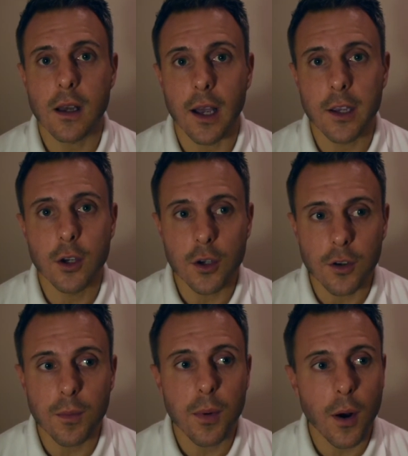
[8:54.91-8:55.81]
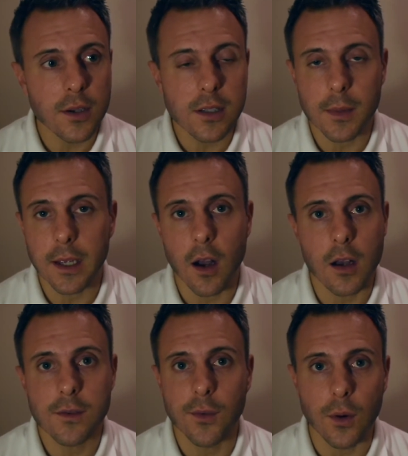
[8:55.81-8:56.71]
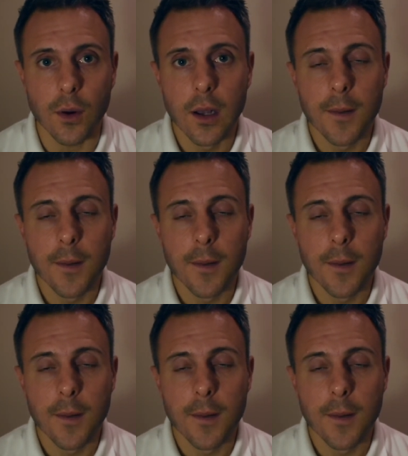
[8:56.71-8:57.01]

I could have possibly asked for